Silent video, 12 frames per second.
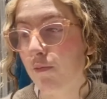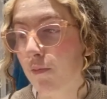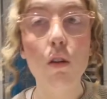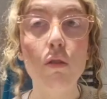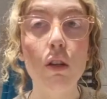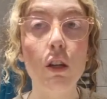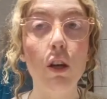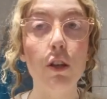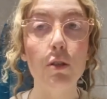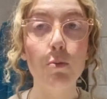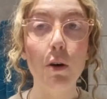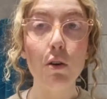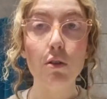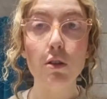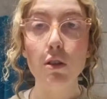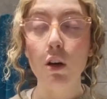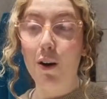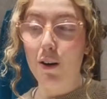I really like this
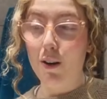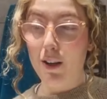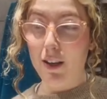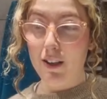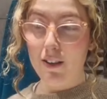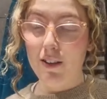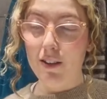box. I